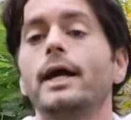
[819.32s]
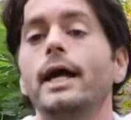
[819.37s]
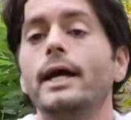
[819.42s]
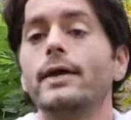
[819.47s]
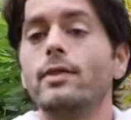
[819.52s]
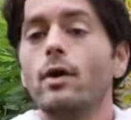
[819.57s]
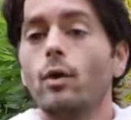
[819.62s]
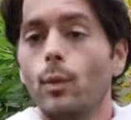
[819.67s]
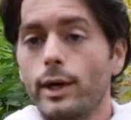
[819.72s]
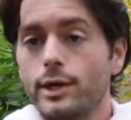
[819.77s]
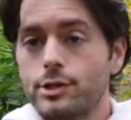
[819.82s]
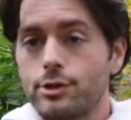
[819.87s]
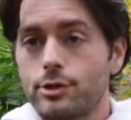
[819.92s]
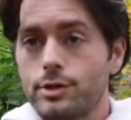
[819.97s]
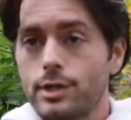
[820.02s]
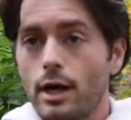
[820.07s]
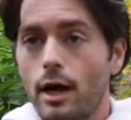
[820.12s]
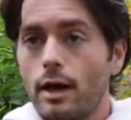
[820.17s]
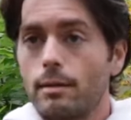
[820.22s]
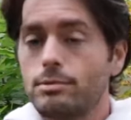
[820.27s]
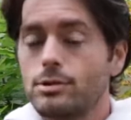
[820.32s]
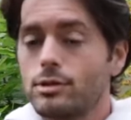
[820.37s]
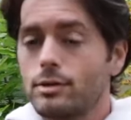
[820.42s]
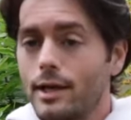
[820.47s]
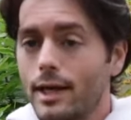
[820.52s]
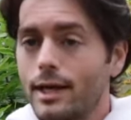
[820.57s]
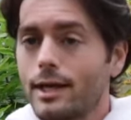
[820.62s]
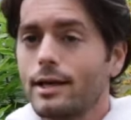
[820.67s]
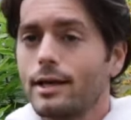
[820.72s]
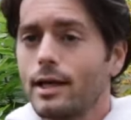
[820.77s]
in the wintertime so
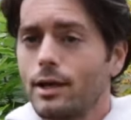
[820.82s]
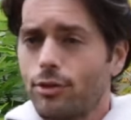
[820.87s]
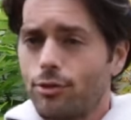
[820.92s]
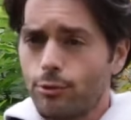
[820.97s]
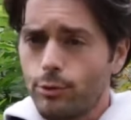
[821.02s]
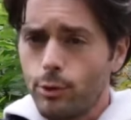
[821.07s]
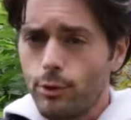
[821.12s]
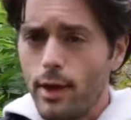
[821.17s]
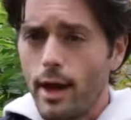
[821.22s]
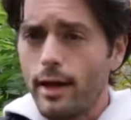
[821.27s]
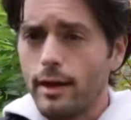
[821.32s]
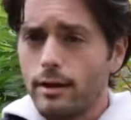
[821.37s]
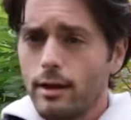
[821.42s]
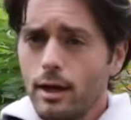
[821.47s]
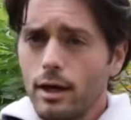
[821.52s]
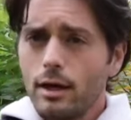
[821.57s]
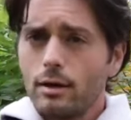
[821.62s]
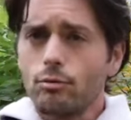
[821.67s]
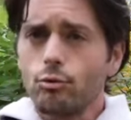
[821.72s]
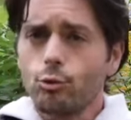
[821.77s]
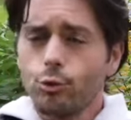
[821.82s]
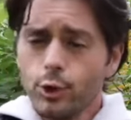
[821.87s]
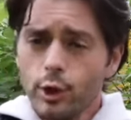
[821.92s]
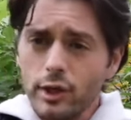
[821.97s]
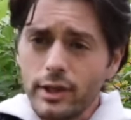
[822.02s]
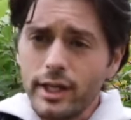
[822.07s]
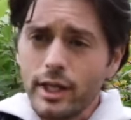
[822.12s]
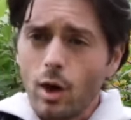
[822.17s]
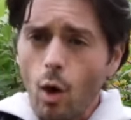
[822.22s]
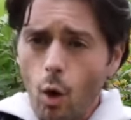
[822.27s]
they can get through that
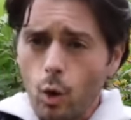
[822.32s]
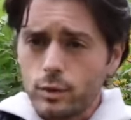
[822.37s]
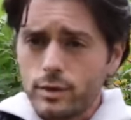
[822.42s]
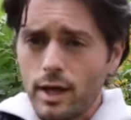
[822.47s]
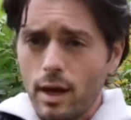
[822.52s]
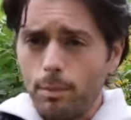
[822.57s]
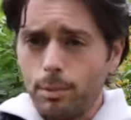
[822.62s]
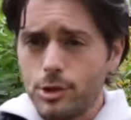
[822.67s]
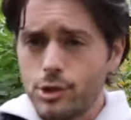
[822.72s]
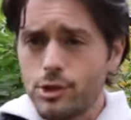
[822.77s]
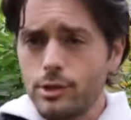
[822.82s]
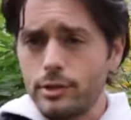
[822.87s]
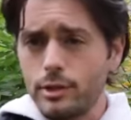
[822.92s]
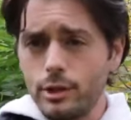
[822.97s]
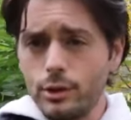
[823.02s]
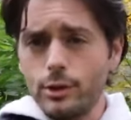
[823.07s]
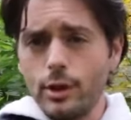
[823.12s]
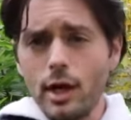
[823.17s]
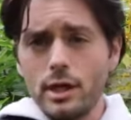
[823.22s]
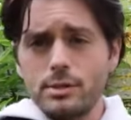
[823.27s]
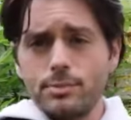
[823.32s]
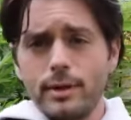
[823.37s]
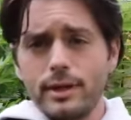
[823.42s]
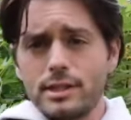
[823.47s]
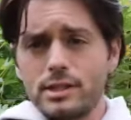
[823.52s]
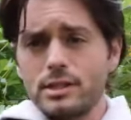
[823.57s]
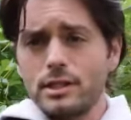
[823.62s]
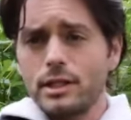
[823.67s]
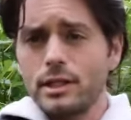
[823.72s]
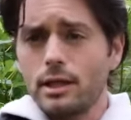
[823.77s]
really cold temperature that you guys
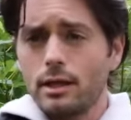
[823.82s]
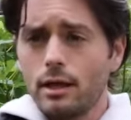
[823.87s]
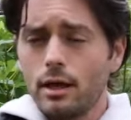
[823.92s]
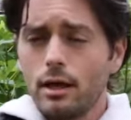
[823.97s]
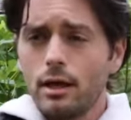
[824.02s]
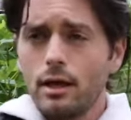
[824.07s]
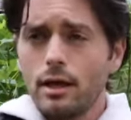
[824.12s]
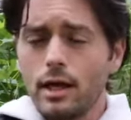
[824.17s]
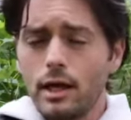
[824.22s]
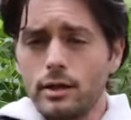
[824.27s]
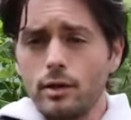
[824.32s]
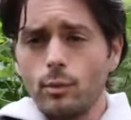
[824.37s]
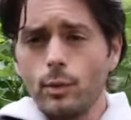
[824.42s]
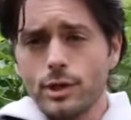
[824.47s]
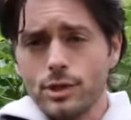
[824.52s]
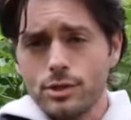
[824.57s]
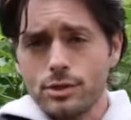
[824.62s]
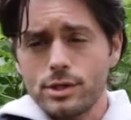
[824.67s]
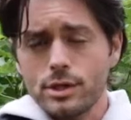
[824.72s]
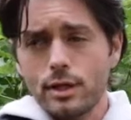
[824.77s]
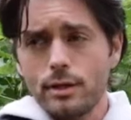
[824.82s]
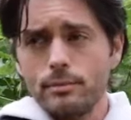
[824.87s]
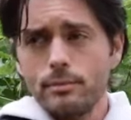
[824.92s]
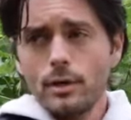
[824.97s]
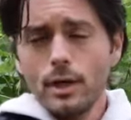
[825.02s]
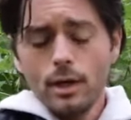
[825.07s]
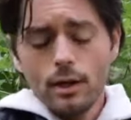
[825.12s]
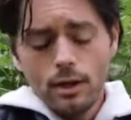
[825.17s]
might see in the wintertime.